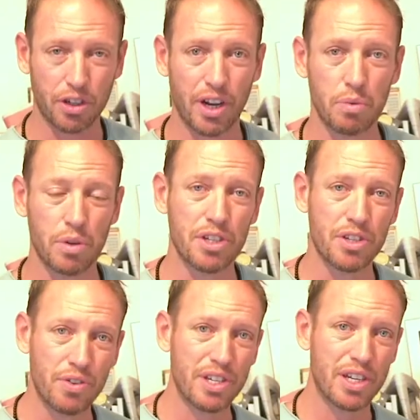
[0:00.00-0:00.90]
great, which is
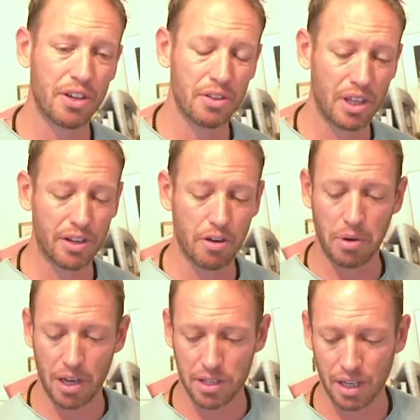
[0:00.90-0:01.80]
the reason I don't think they're
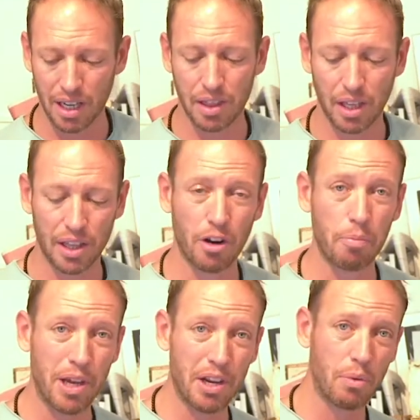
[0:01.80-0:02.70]
amazing. I think there are
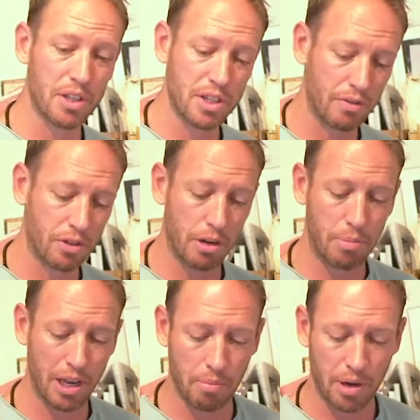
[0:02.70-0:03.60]
better ones that have got a
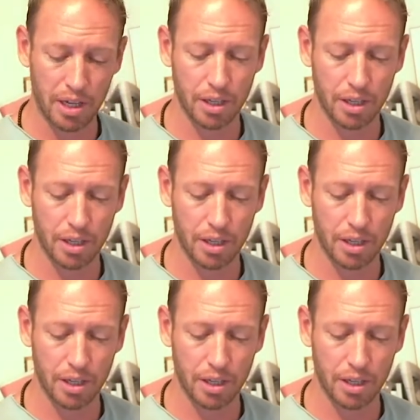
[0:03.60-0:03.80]
better mic,